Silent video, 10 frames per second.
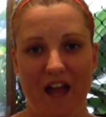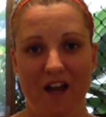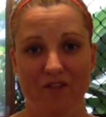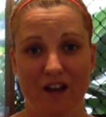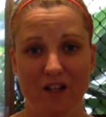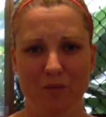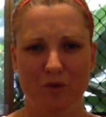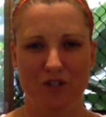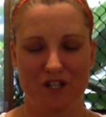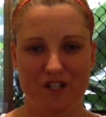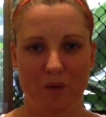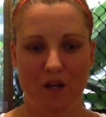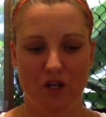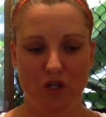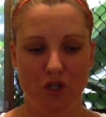they had available, just so
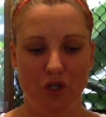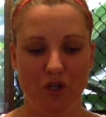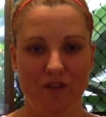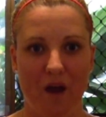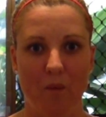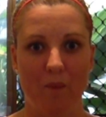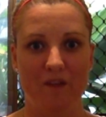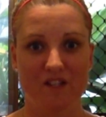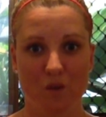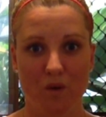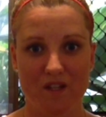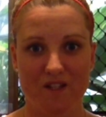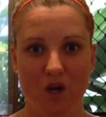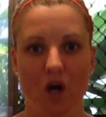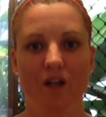I knew that when we saw
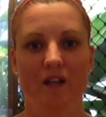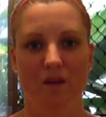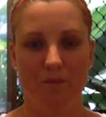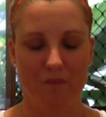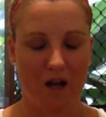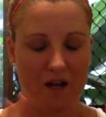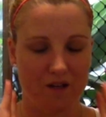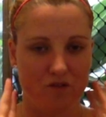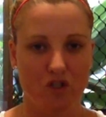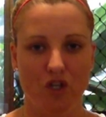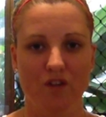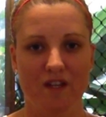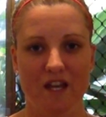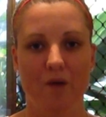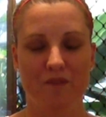this cot, I knew
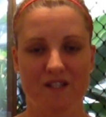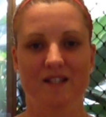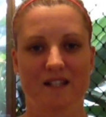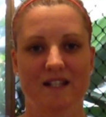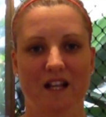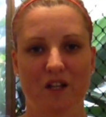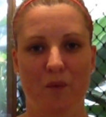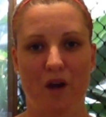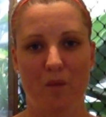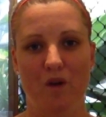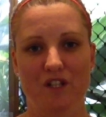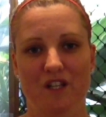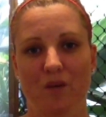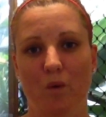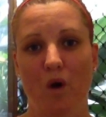that, yep, this is exactly what I
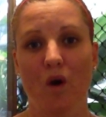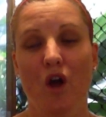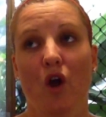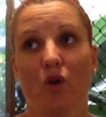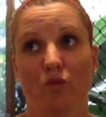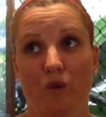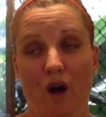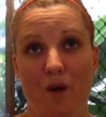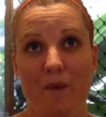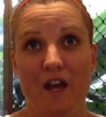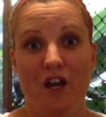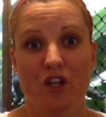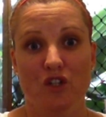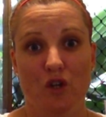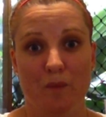wanted. Well, Rob
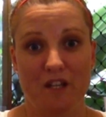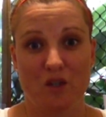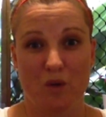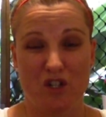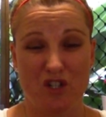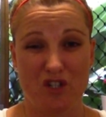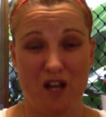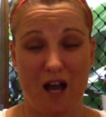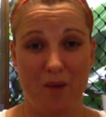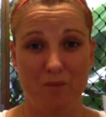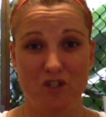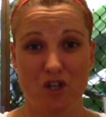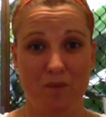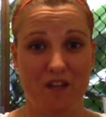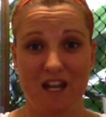took me to a
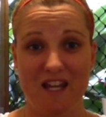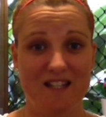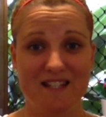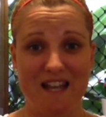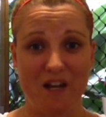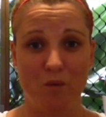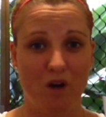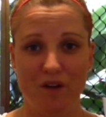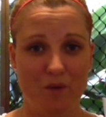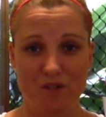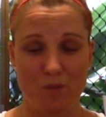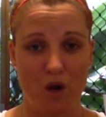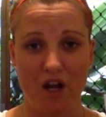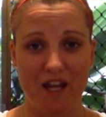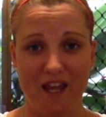shop that he'd seen while he was
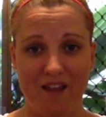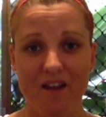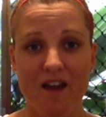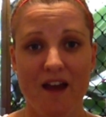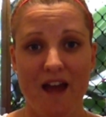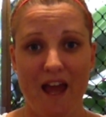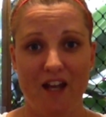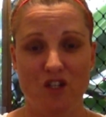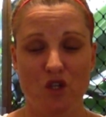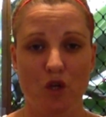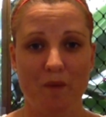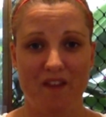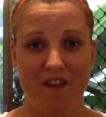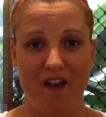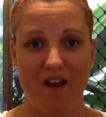working and took me
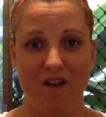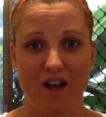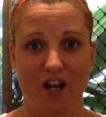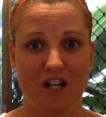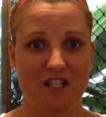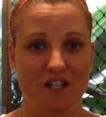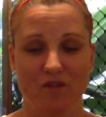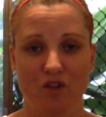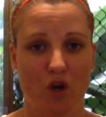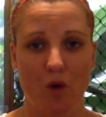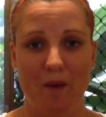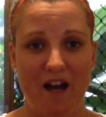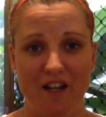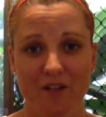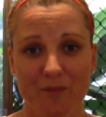there, and I didn't even know
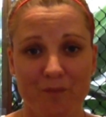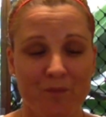about it,